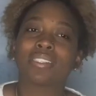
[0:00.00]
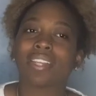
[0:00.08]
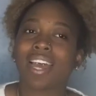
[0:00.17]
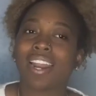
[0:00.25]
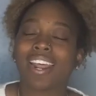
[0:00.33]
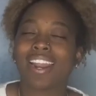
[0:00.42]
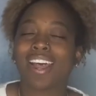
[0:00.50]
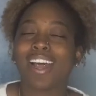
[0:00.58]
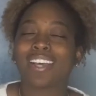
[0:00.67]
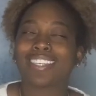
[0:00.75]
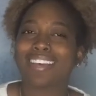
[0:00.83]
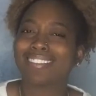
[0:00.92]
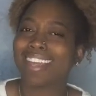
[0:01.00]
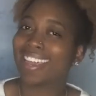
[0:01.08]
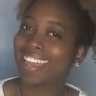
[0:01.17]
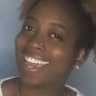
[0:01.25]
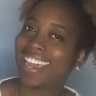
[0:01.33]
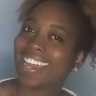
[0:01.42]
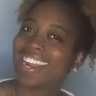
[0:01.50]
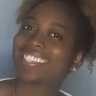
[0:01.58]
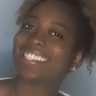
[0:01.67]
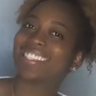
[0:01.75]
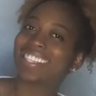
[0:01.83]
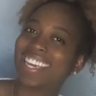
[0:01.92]
Da, da, da. So I was like, hey,
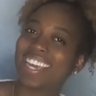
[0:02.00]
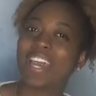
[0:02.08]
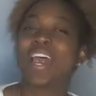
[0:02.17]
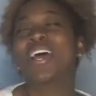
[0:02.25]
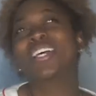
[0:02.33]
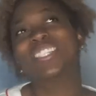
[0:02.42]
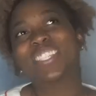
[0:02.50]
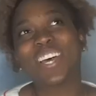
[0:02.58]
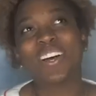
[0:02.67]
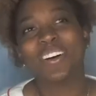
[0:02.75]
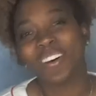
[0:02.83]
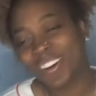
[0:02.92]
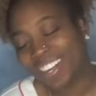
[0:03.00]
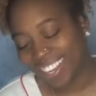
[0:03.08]
that's lit. So